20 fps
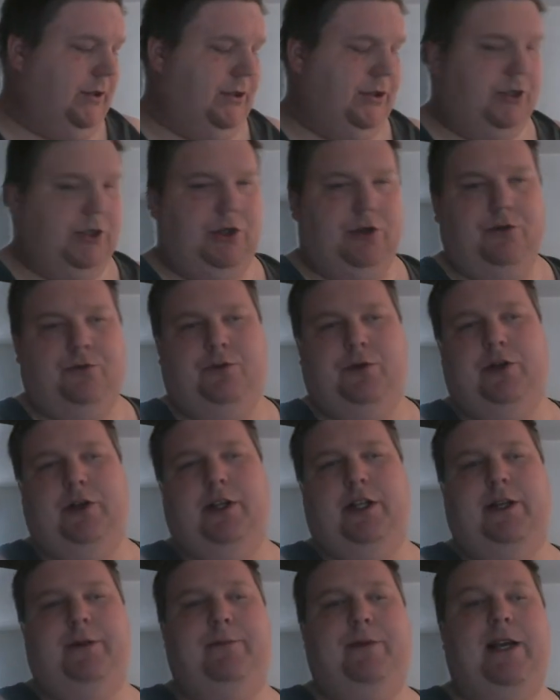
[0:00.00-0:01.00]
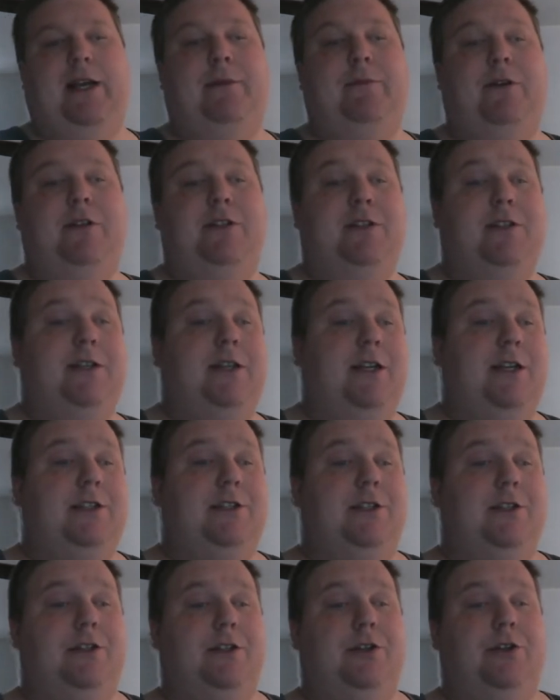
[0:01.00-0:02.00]
don't really pay much
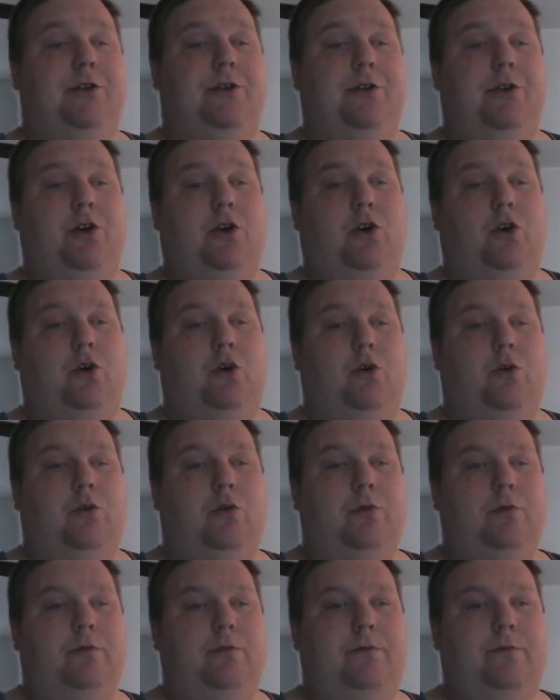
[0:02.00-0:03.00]
attention to the whole